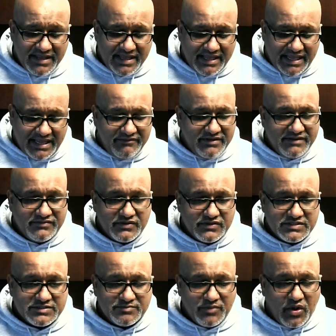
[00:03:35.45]
even if those
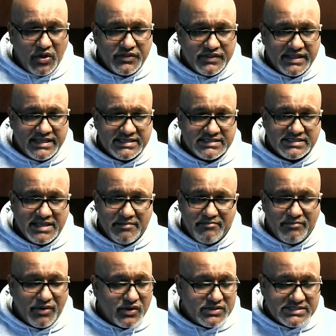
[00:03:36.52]
small things get
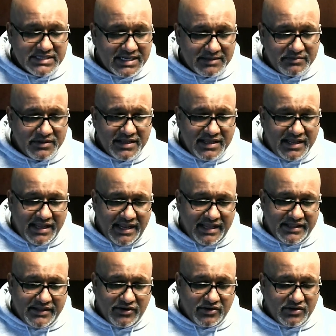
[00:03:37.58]
burnt up and
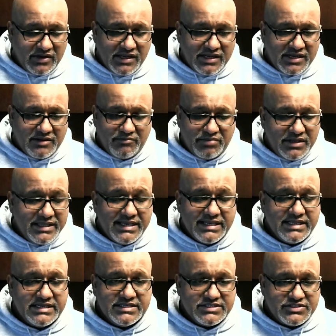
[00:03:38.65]
they're completely
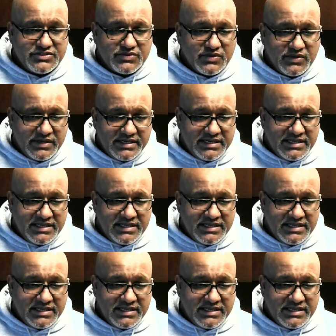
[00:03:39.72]
destroyed,